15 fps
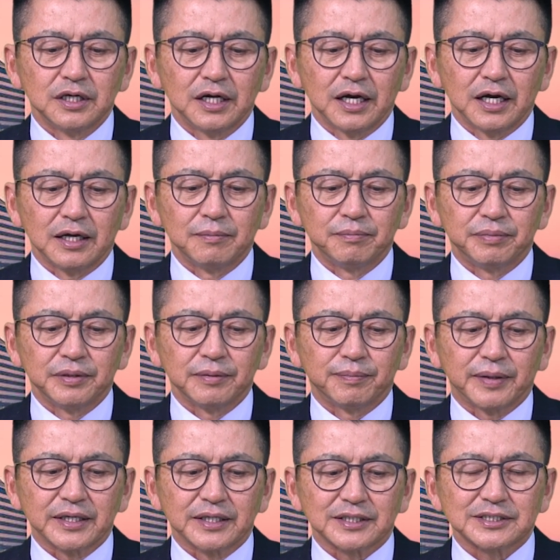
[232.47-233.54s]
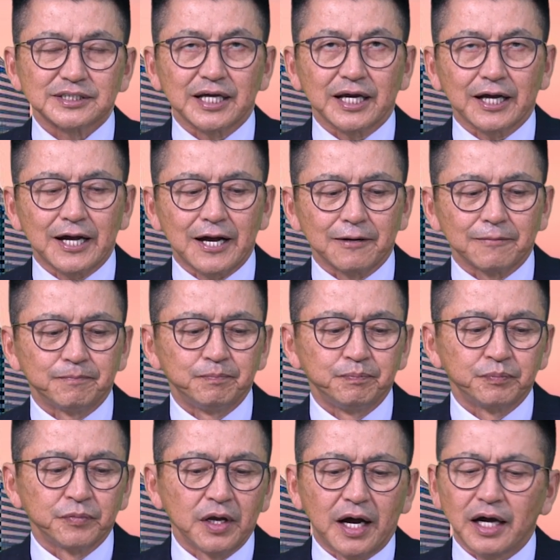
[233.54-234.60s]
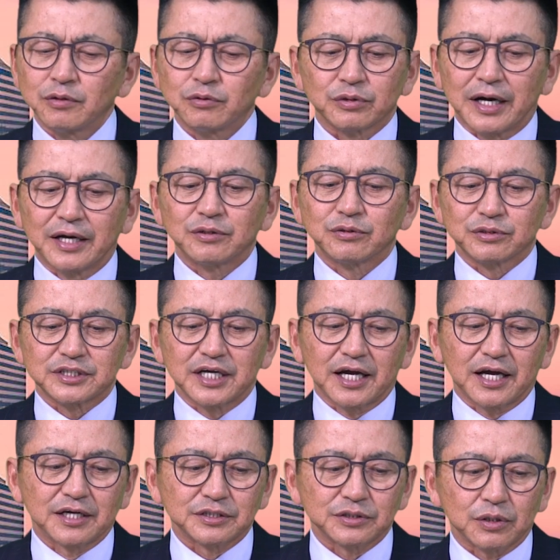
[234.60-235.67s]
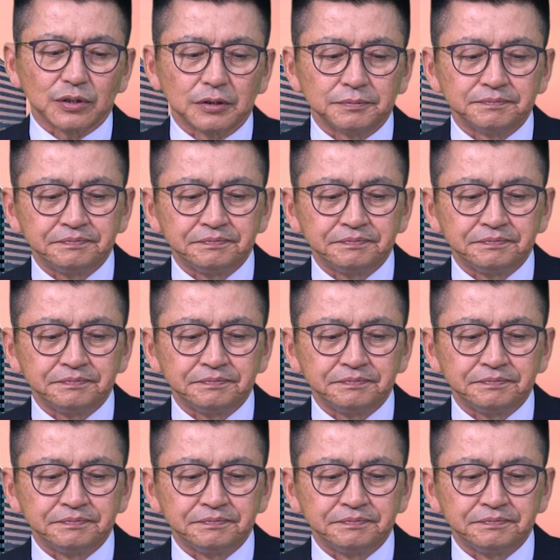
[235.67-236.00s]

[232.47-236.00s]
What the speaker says: MP Ayur Sekhan, sorry.